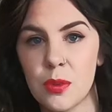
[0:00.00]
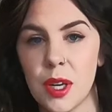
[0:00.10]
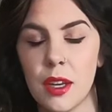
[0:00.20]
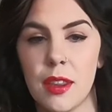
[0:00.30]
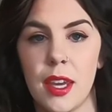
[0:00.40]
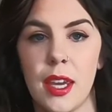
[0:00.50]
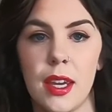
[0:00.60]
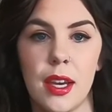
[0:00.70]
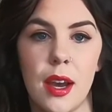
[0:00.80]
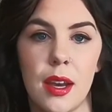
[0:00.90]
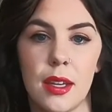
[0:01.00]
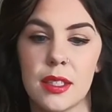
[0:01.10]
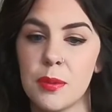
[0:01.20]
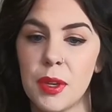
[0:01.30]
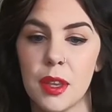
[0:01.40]
where they
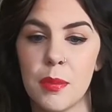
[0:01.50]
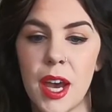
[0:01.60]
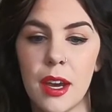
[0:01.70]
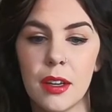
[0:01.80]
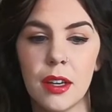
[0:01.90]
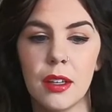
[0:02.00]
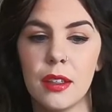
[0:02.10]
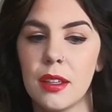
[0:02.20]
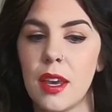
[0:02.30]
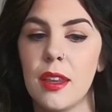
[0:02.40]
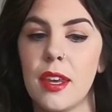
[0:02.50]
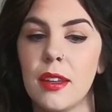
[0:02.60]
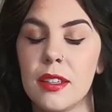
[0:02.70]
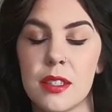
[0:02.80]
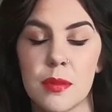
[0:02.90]
explain the pattern and they
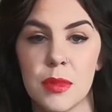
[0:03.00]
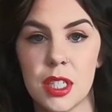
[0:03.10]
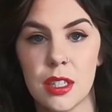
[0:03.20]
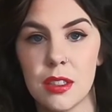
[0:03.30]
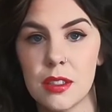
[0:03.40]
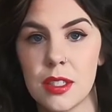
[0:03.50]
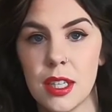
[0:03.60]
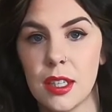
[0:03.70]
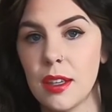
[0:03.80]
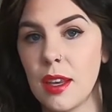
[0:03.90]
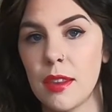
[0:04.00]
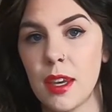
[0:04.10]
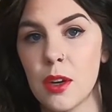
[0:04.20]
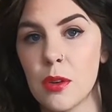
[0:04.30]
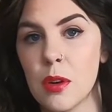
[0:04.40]
list the materials needed and
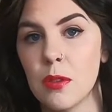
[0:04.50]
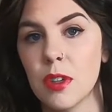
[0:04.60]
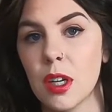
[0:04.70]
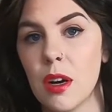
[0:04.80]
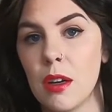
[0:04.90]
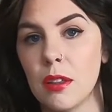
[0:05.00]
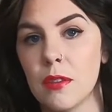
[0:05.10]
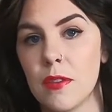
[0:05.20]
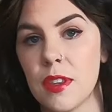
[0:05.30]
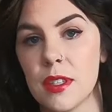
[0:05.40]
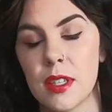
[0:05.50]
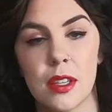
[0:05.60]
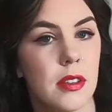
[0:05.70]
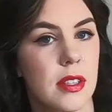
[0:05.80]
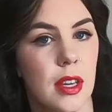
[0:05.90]
they go over all of the
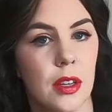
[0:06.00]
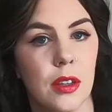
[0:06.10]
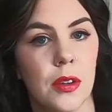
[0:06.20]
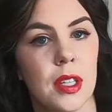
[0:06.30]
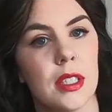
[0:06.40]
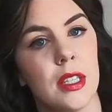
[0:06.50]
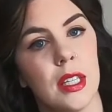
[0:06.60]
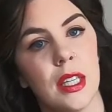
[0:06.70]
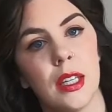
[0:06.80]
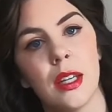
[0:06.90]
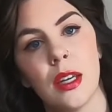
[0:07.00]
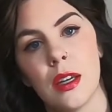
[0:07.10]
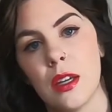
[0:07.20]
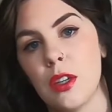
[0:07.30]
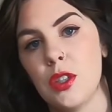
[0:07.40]
skills that you're going to need
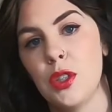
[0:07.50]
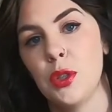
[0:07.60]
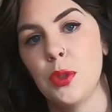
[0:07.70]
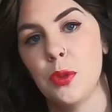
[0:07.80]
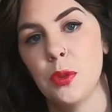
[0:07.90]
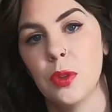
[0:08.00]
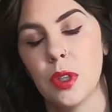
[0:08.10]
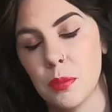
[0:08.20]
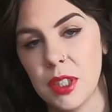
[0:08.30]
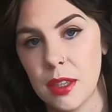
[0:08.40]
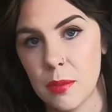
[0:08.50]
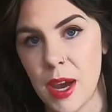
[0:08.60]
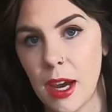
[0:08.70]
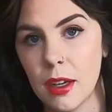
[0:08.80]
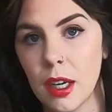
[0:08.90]
to complete the
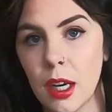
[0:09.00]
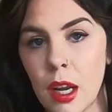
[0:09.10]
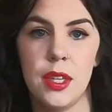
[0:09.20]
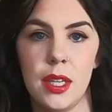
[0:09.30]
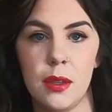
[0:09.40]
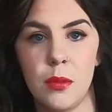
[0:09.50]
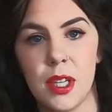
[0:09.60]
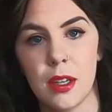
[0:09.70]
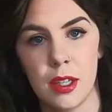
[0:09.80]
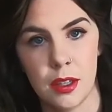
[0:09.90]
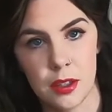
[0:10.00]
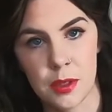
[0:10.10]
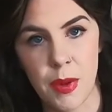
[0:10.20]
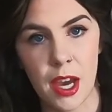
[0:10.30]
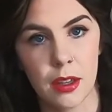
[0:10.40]
pattern. The We Are
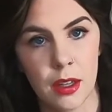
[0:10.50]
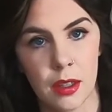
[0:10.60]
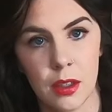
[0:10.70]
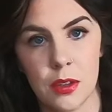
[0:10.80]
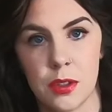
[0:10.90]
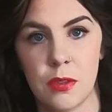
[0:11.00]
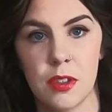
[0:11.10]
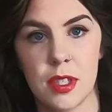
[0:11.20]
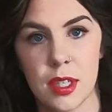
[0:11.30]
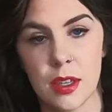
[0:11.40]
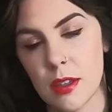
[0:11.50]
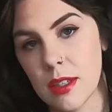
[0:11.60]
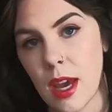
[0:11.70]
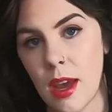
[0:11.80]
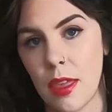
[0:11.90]
Knitters pattern goes over the
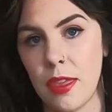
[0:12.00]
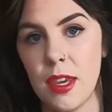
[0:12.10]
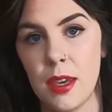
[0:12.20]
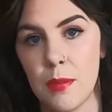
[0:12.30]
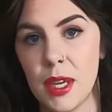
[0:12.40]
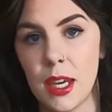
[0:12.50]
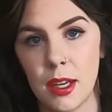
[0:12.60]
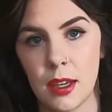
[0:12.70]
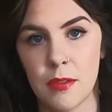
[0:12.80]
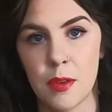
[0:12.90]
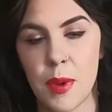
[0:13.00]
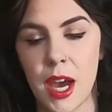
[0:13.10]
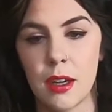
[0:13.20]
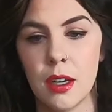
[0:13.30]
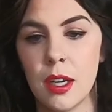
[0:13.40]
skills at the beginning of the
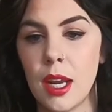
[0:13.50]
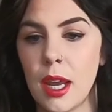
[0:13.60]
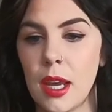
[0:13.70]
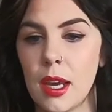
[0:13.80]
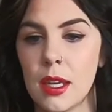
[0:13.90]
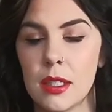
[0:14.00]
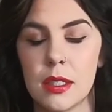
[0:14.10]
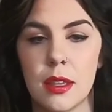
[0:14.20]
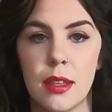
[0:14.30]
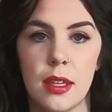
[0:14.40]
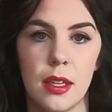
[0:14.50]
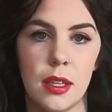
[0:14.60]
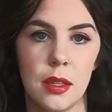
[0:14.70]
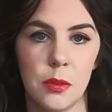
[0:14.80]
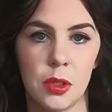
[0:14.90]
pattern, and
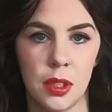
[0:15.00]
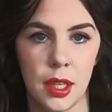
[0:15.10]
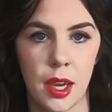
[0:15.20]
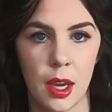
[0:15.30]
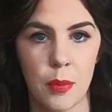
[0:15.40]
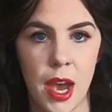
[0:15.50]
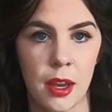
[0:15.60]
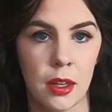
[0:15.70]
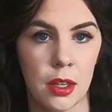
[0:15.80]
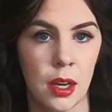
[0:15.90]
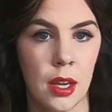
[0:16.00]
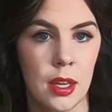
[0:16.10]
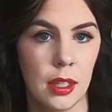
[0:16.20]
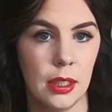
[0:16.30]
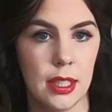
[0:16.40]
the Wool & the Gang pattern
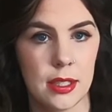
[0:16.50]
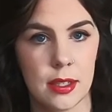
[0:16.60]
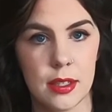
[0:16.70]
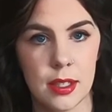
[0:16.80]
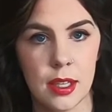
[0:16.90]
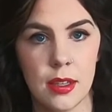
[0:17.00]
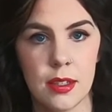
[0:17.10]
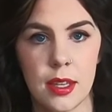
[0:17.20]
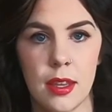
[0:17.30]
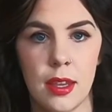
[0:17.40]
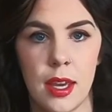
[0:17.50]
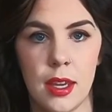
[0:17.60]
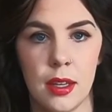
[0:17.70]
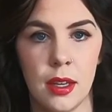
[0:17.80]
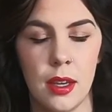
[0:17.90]
lists the skills, and
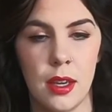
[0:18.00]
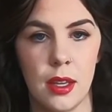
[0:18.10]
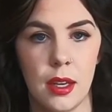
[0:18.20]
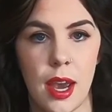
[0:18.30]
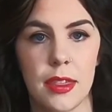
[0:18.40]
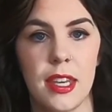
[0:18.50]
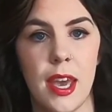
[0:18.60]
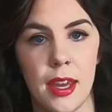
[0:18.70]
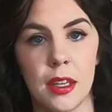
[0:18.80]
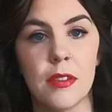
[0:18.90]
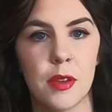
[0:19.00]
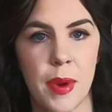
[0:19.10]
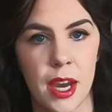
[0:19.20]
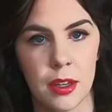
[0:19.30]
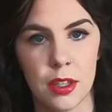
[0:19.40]
then at the end of the
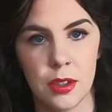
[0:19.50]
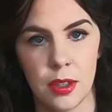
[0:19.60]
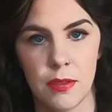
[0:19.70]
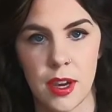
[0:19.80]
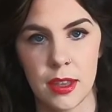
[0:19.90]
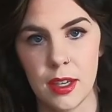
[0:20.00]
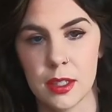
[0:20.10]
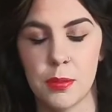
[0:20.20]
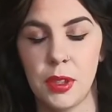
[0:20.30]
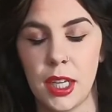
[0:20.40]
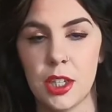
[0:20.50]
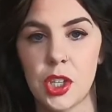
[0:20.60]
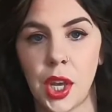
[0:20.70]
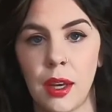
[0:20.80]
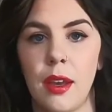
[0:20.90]
pattern you can find the
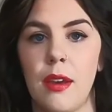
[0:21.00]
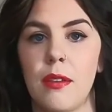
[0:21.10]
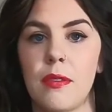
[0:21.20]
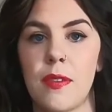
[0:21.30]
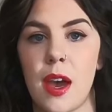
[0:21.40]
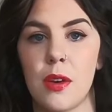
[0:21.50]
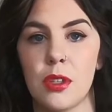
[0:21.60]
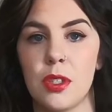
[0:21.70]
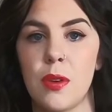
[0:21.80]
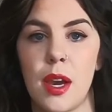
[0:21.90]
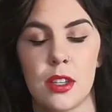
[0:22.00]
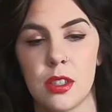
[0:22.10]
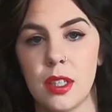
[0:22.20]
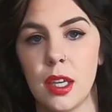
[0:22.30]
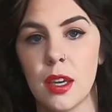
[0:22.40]
explanation of how to
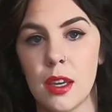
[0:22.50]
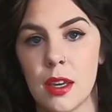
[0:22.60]
actually